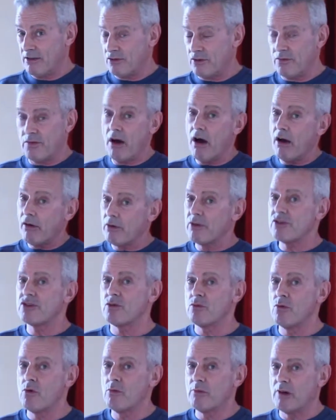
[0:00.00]
So if you are going
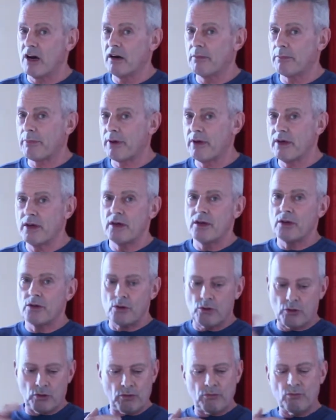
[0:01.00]
to warm up,
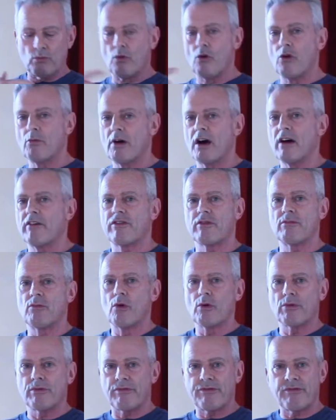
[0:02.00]
you shouldn't warm up for
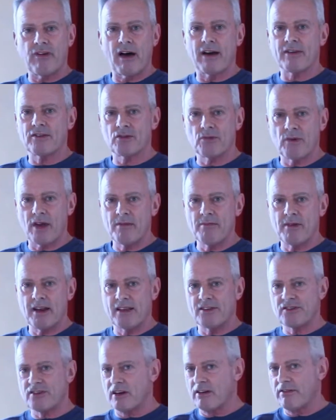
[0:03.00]
more than 5 to 8
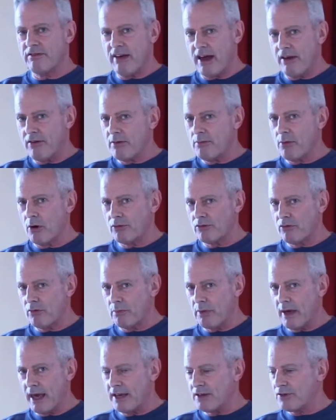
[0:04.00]
minutes at a very
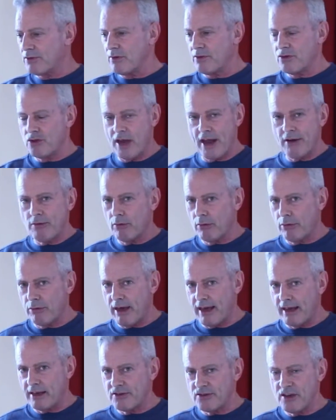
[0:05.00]
moderate pace, doing general
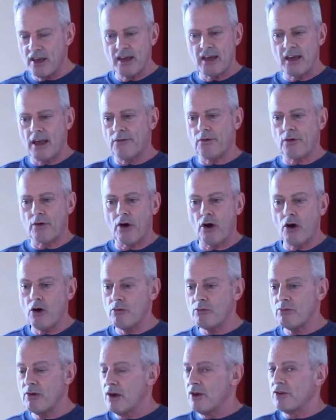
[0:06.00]
things. If you're at
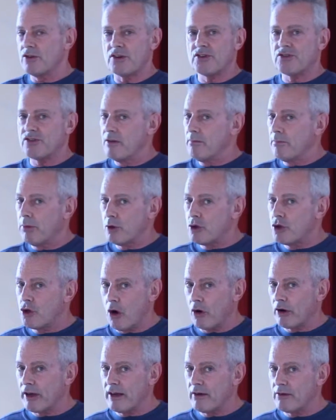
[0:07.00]
home, just simple
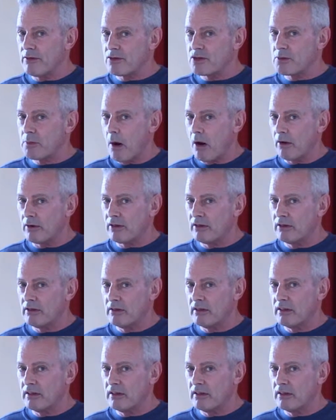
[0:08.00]
jogging on the spot.